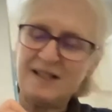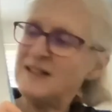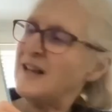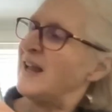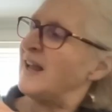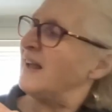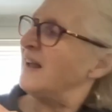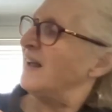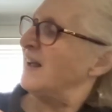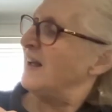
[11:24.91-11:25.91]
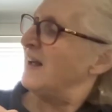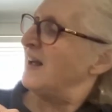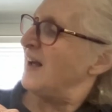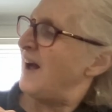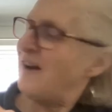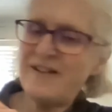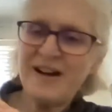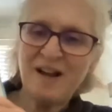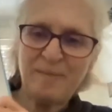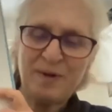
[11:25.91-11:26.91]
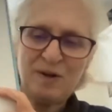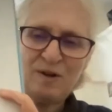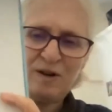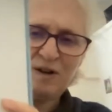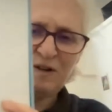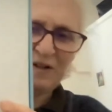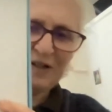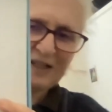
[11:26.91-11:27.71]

saying, hurry up Hugo.